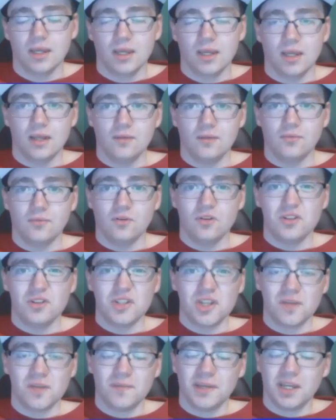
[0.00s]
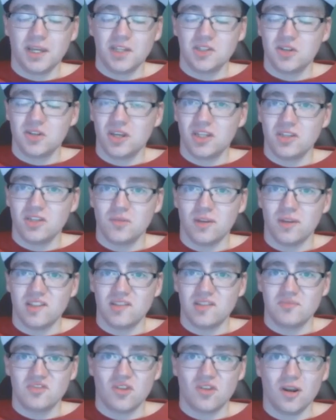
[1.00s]
And of course, don't forget to hit the red
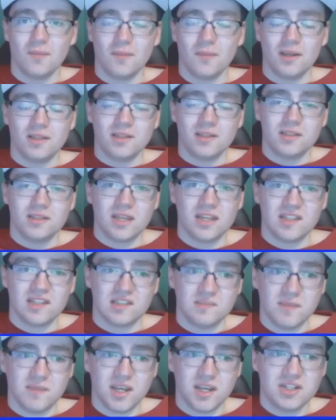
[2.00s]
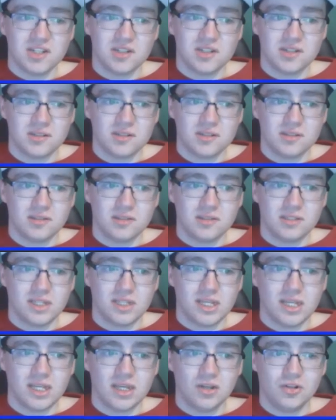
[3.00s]
subscribe button and smash
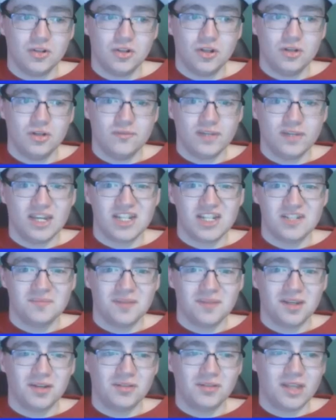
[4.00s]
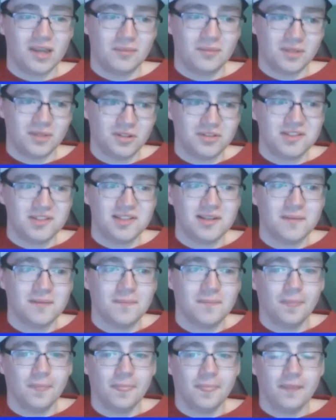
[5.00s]
the notification bell, that'd be
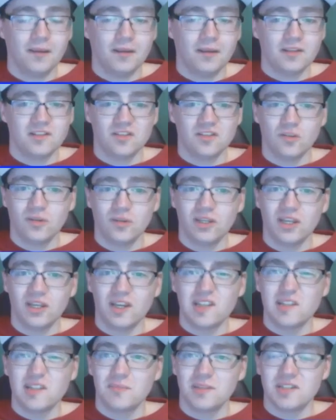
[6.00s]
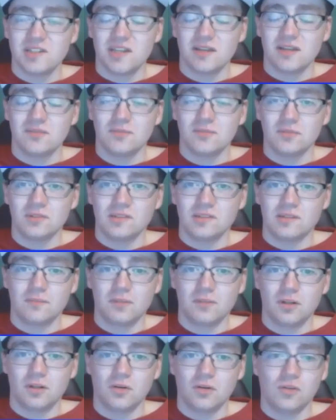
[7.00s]
awesome. Because I don't want you guys to miss out for some,
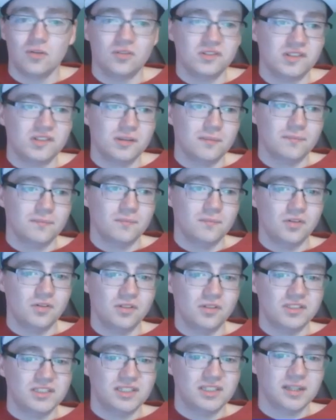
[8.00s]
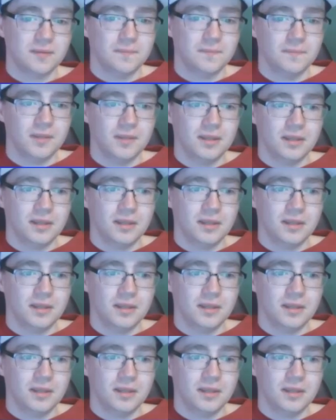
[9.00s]
you know, awesome, awesome